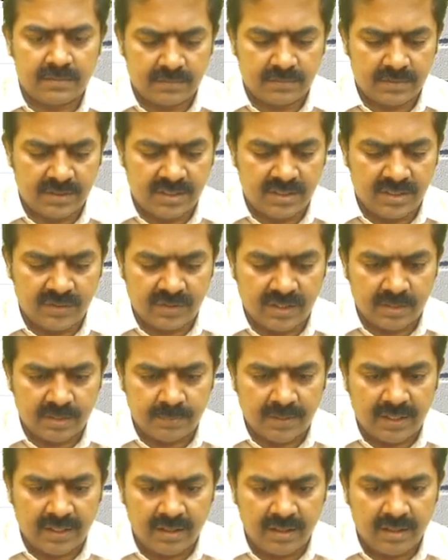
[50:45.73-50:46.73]

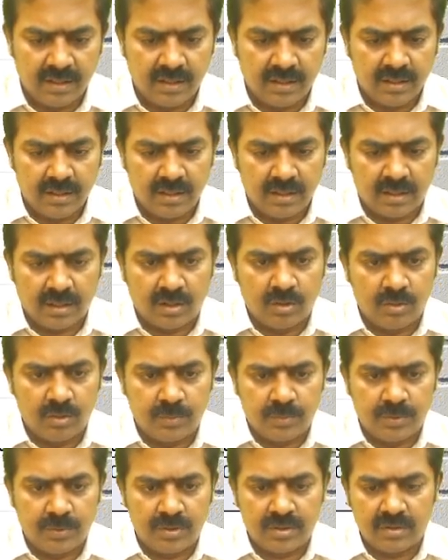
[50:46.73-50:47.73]

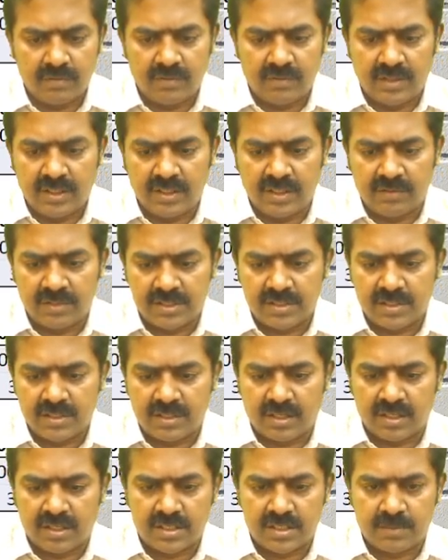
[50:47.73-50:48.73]
Will give us
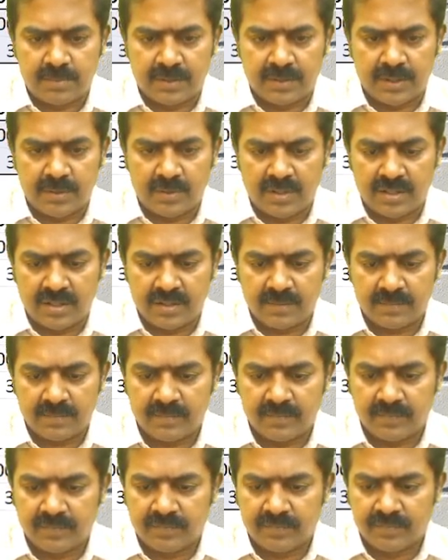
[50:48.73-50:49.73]
cost per unit.
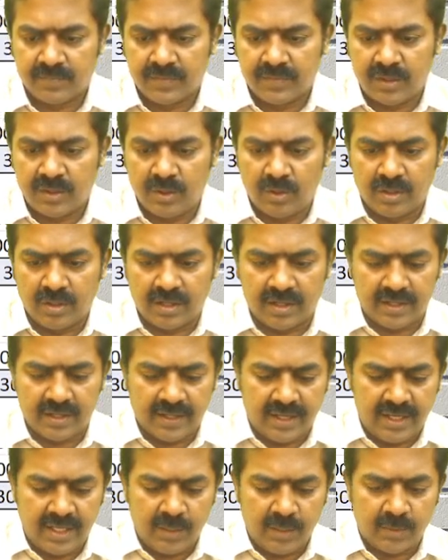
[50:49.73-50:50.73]
You look at
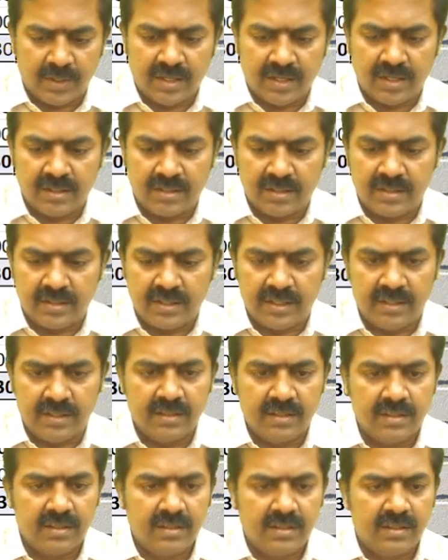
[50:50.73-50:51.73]
81 and 30.
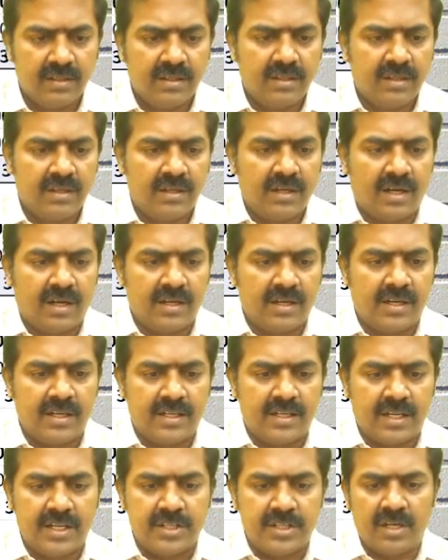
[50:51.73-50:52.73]
Under
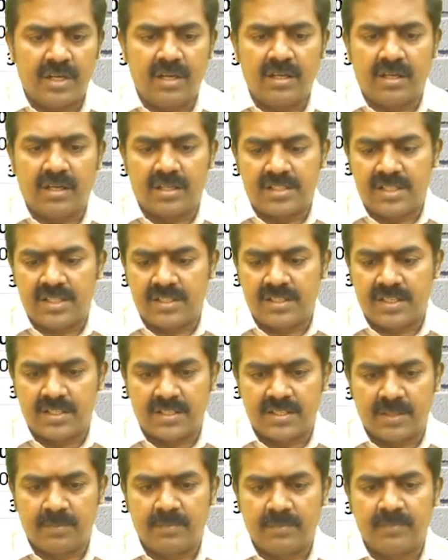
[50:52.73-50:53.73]
traditional costing
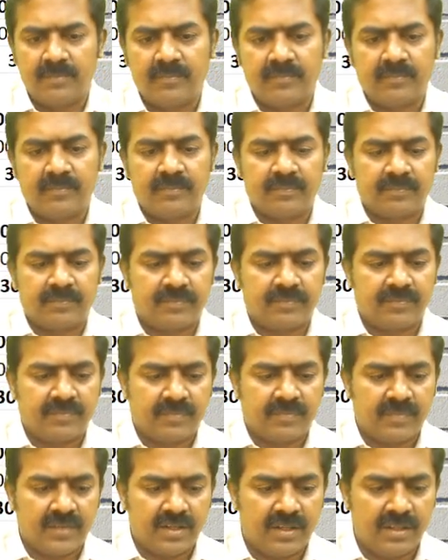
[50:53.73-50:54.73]
system,
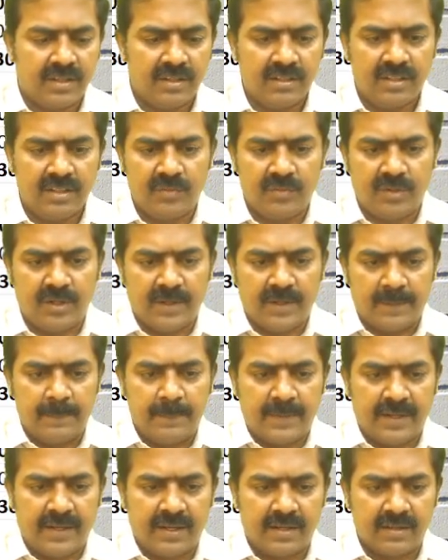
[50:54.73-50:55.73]
if we
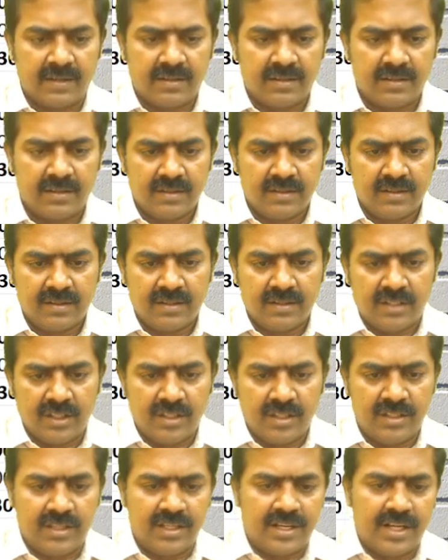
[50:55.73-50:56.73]
compare,
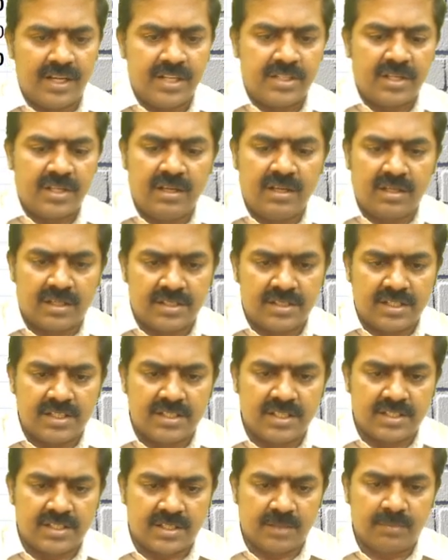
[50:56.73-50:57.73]
in the traditional costing
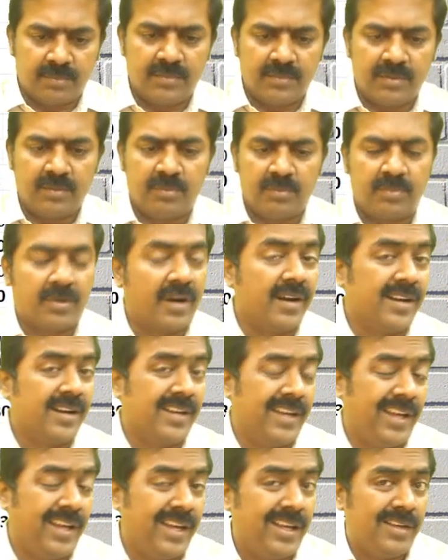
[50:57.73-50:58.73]
system, product
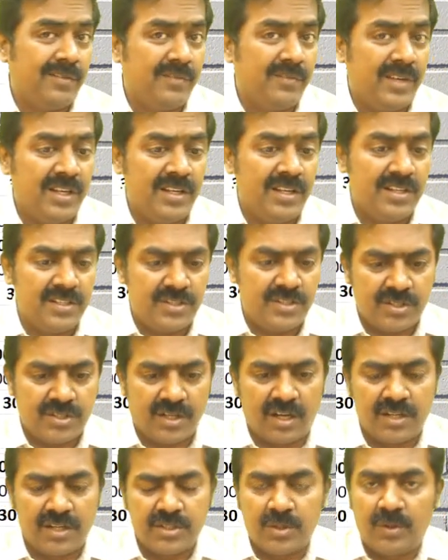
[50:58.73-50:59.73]
A, we
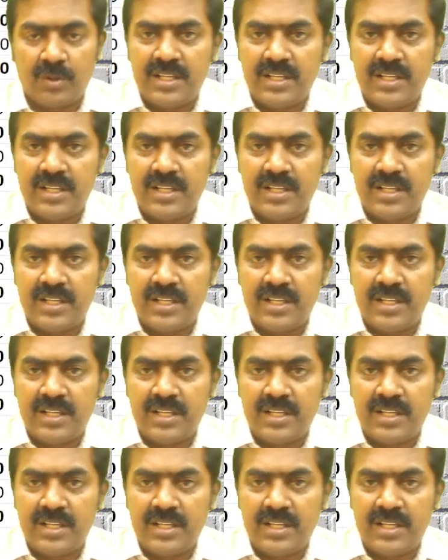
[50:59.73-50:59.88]
charged only